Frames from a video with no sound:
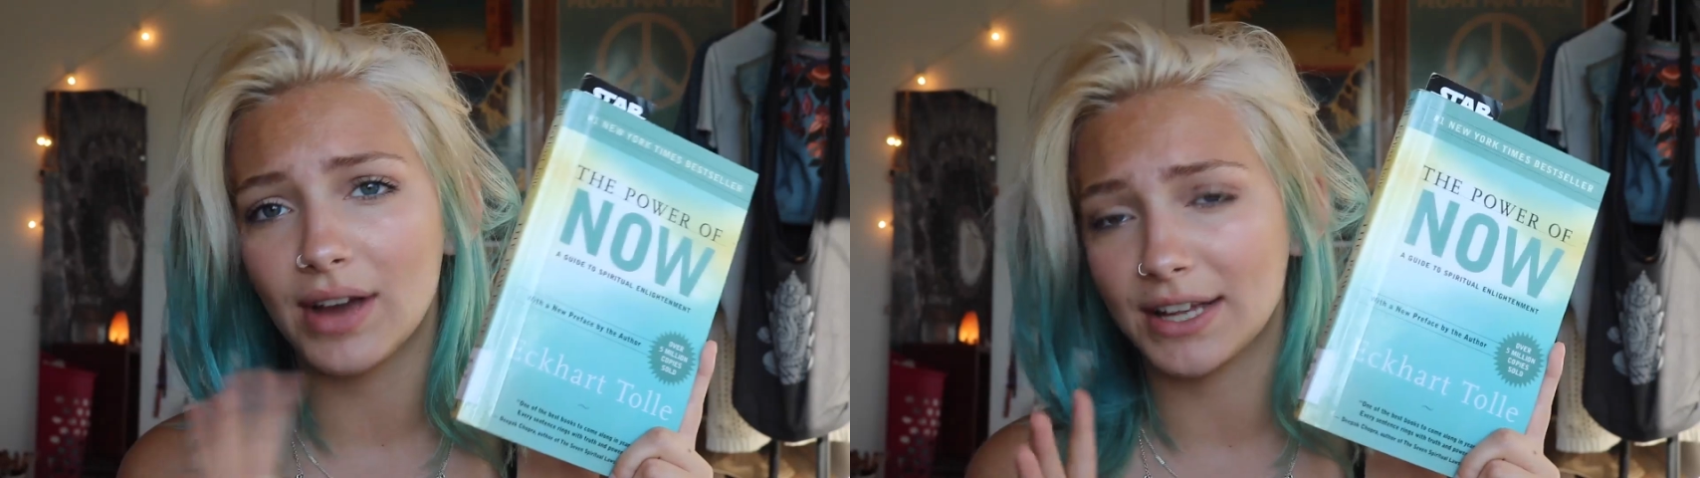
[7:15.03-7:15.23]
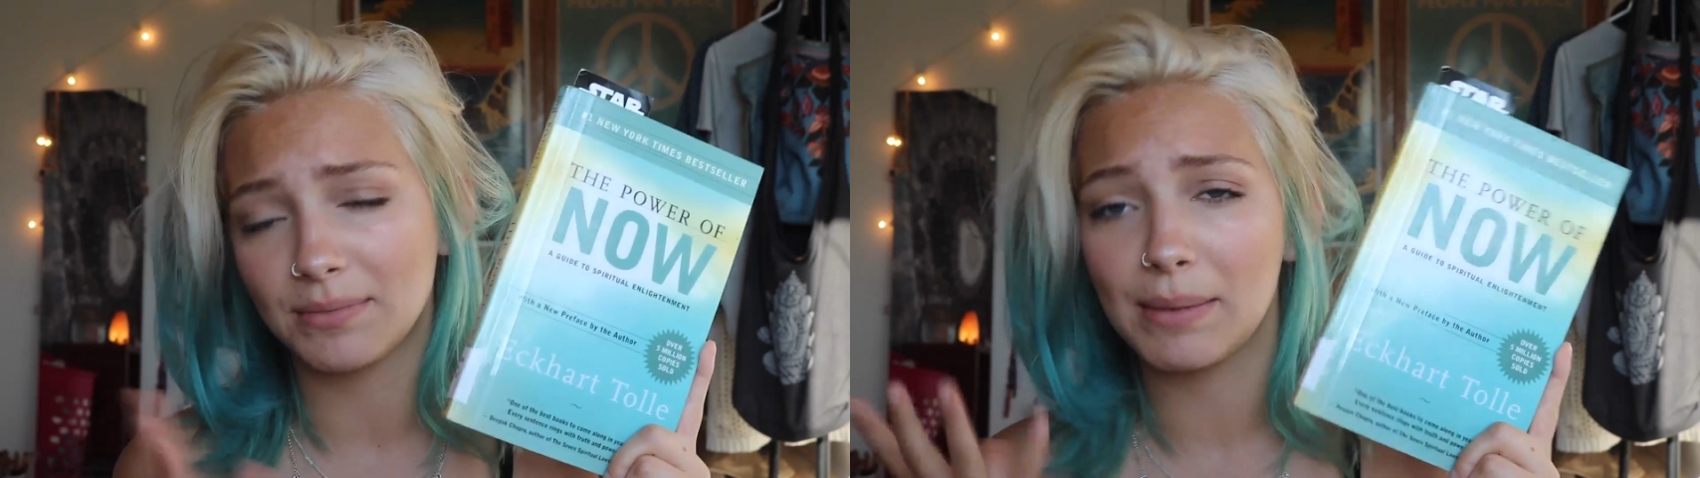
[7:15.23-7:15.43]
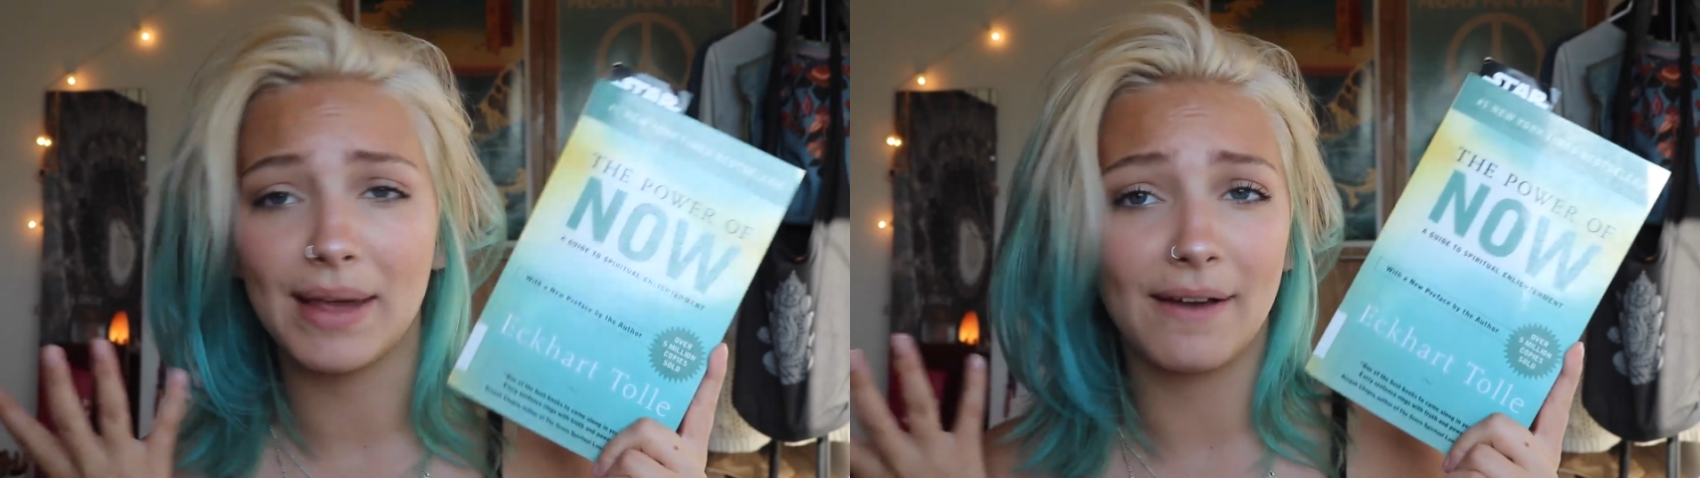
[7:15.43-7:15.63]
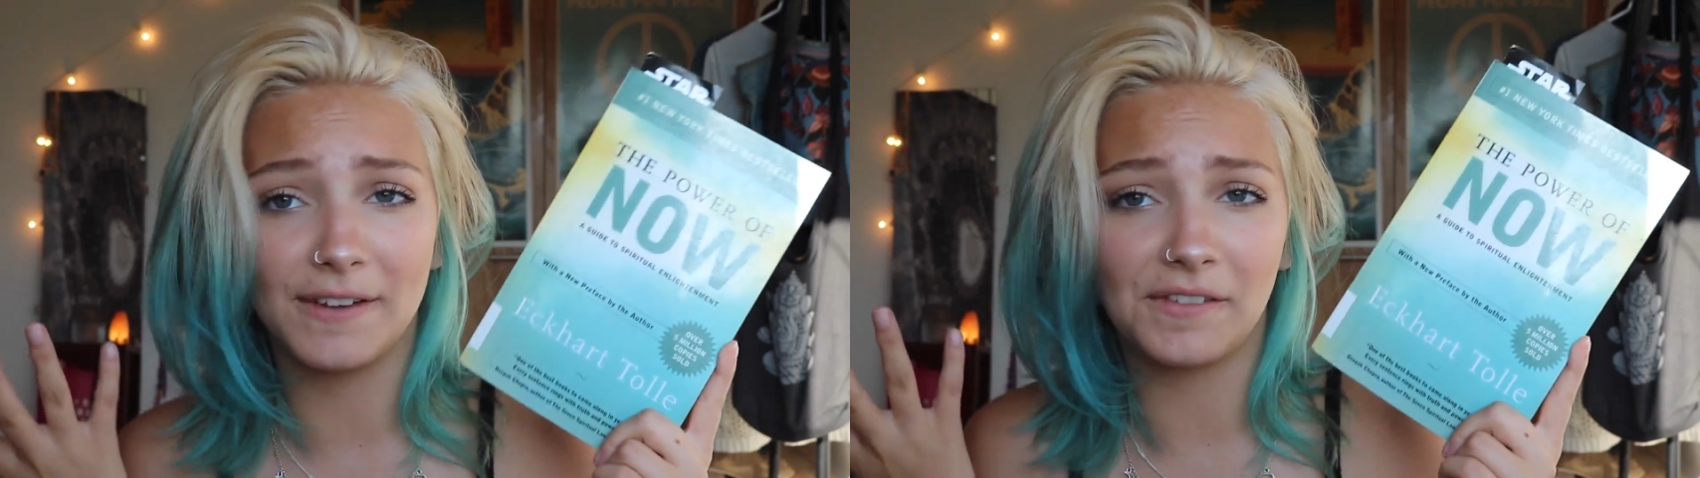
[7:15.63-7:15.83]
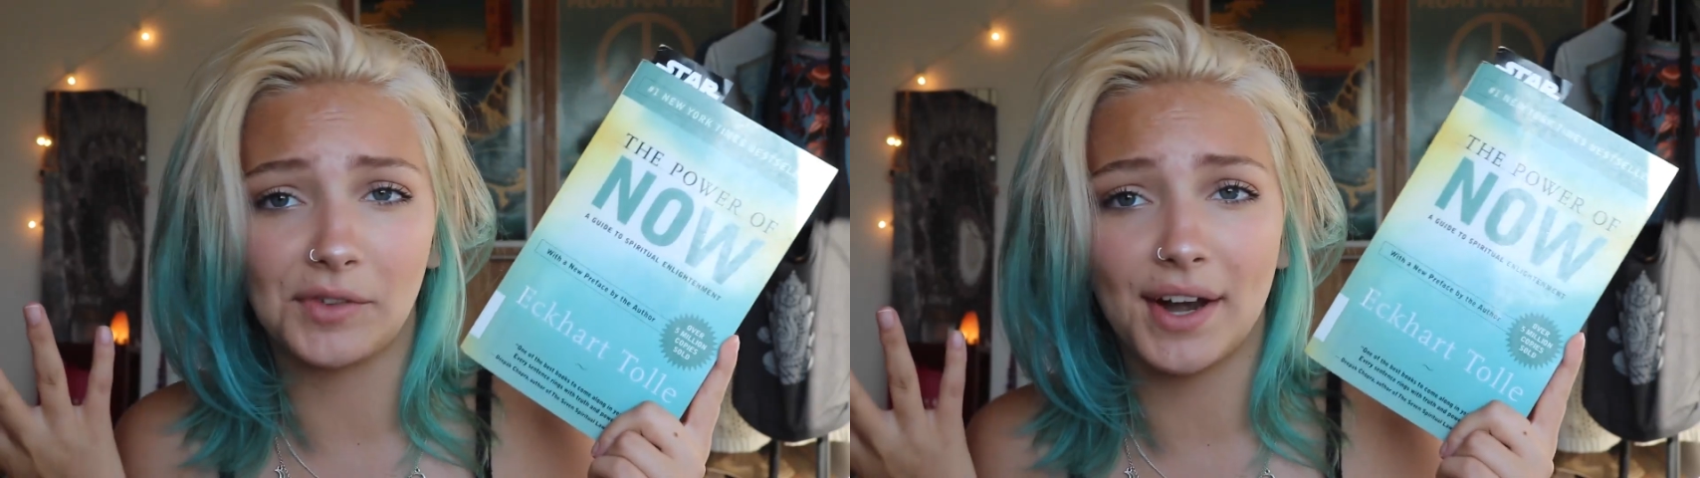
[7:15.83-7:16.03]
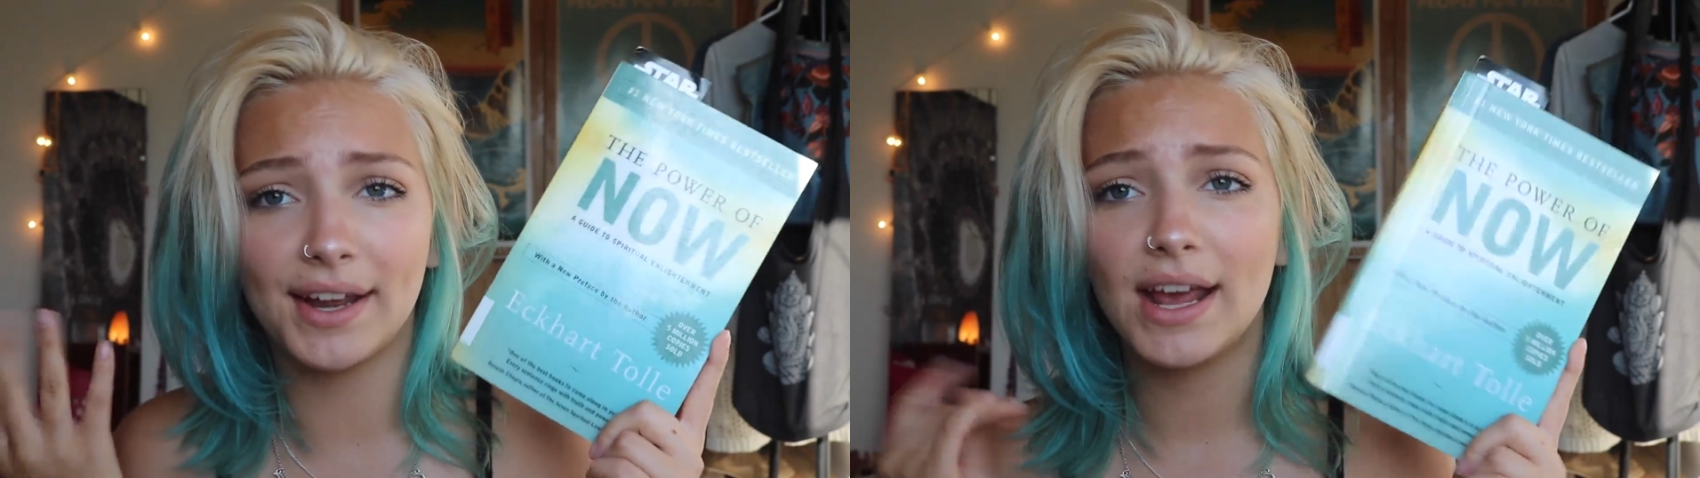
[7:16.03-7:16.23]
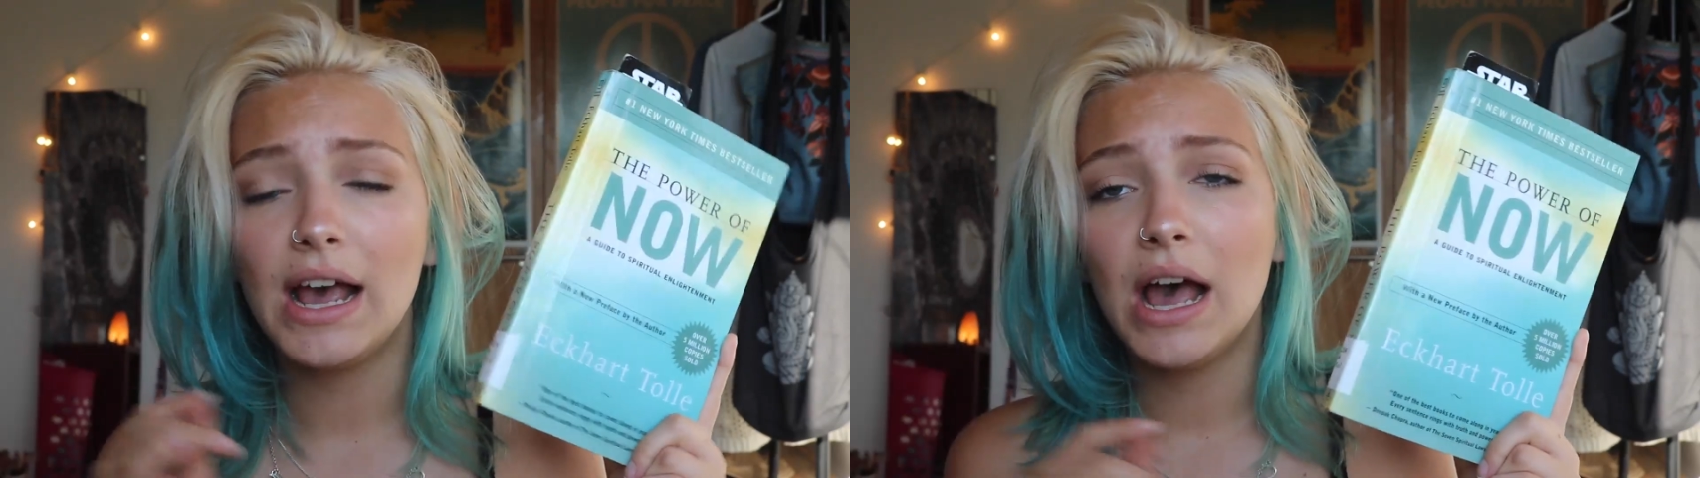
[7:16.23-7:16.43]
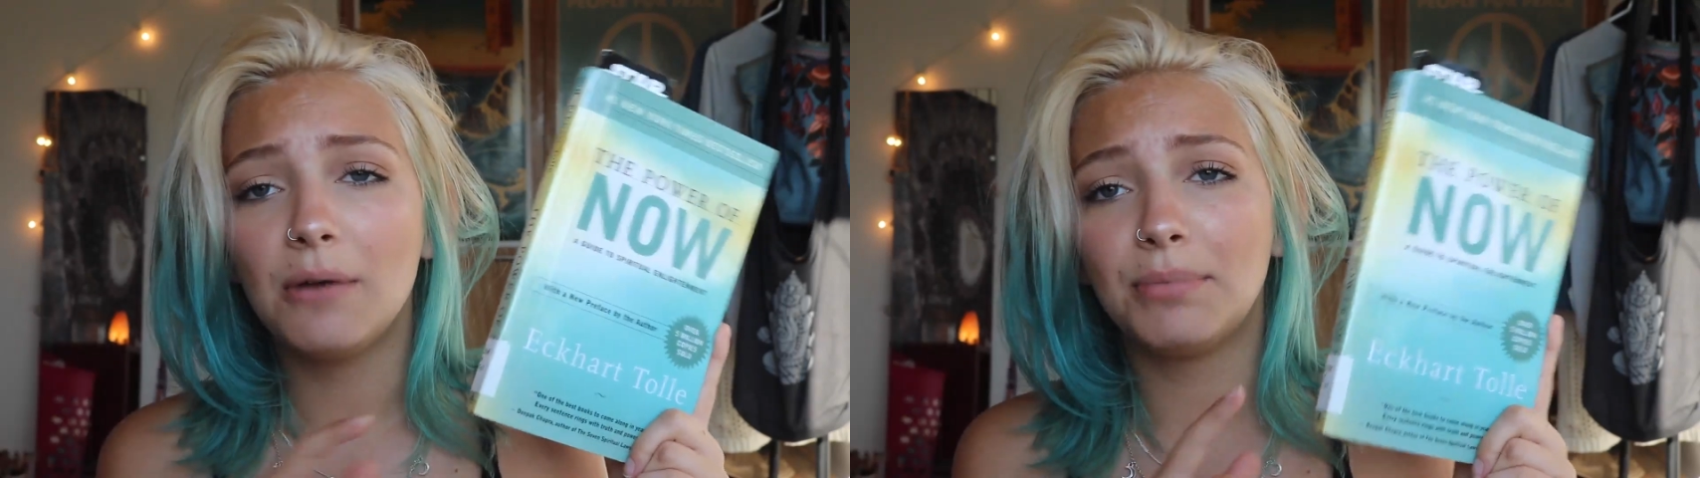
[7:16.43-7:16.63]
guys maybe haven't even read it,
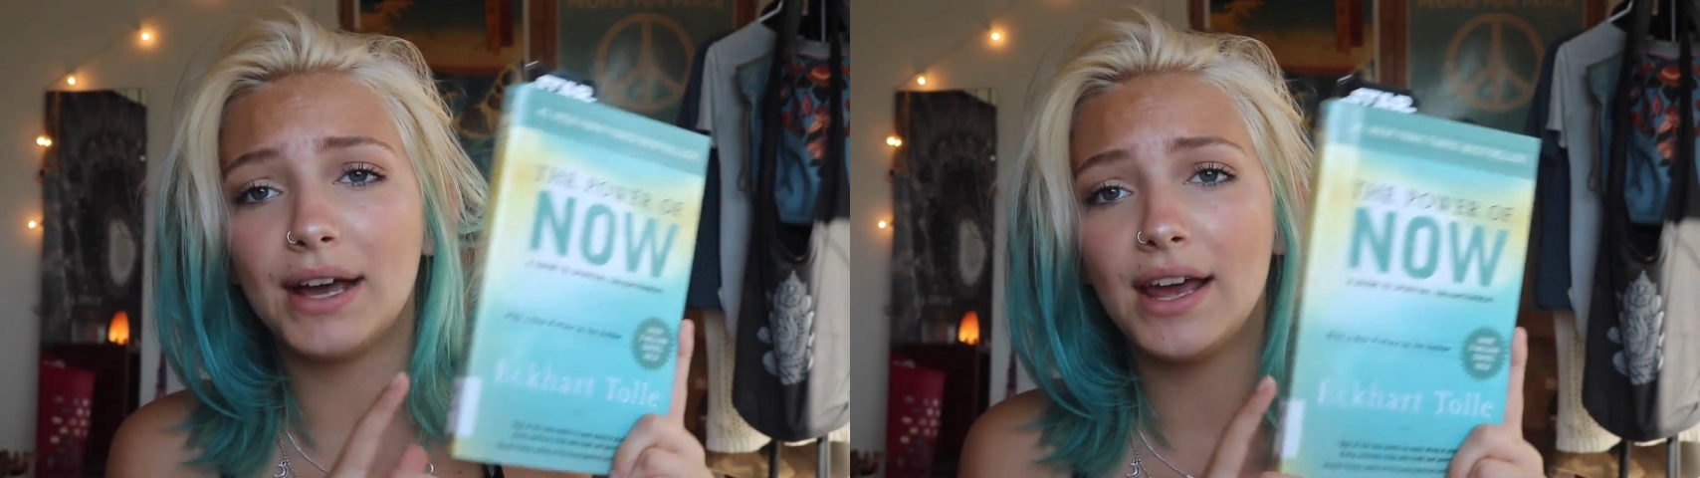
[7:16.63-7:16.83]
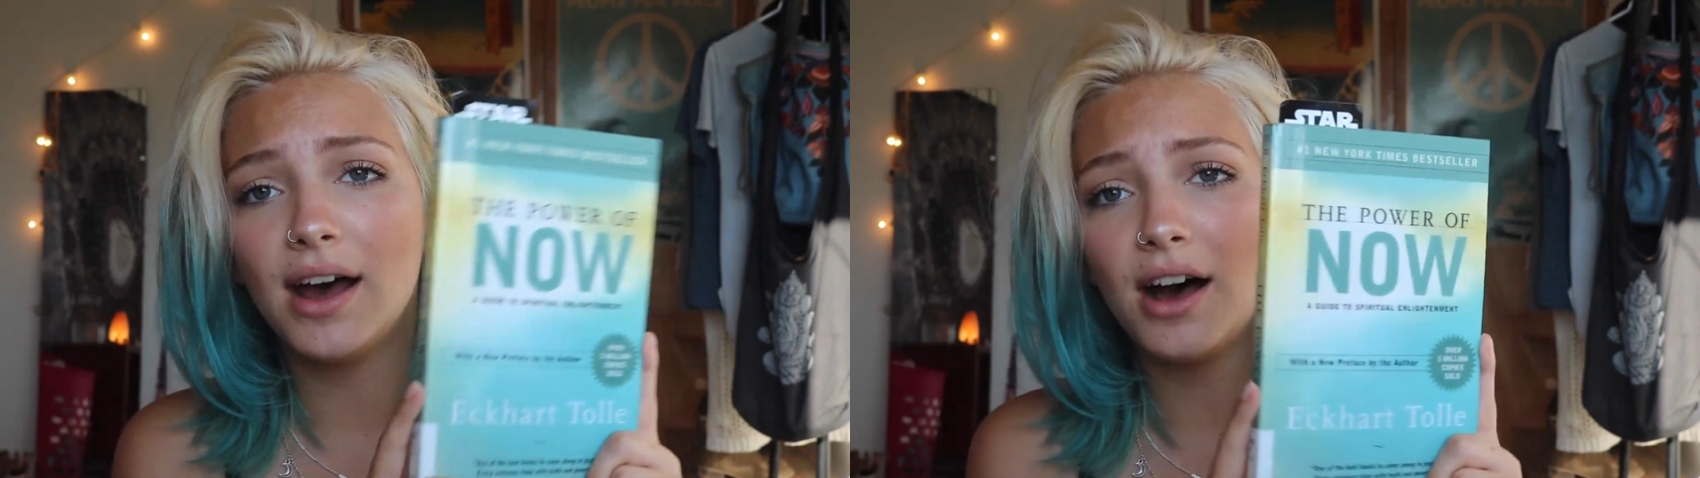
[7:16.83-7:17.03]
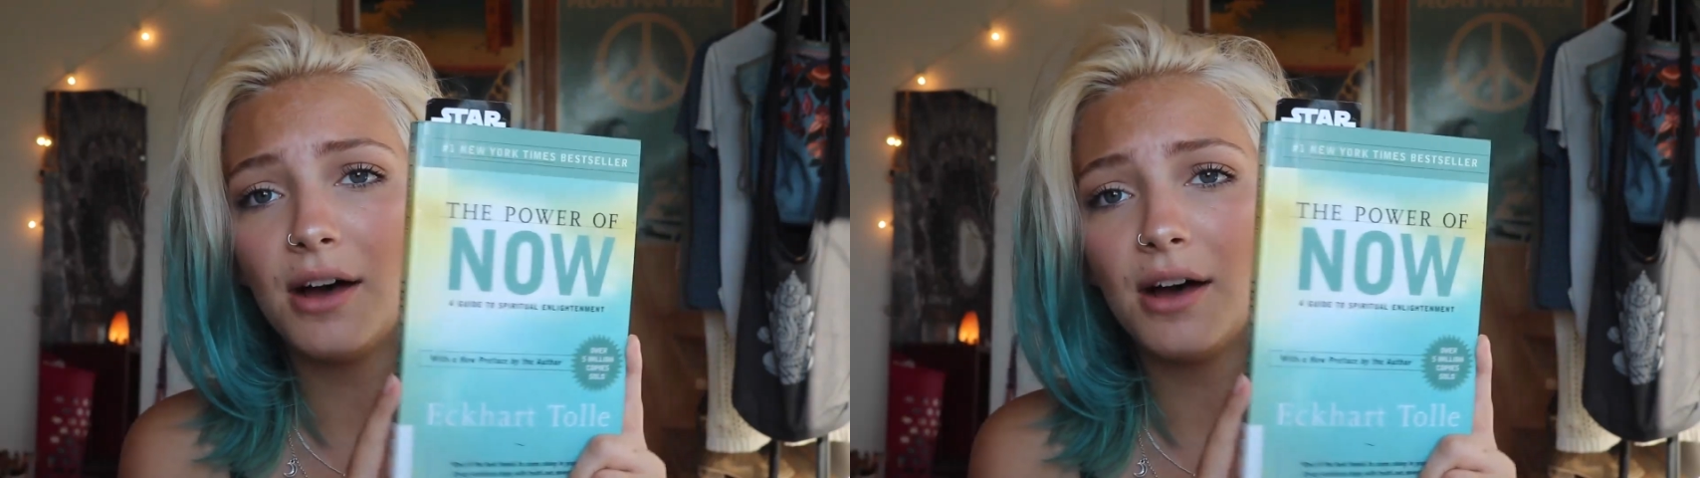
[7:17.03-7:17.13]
but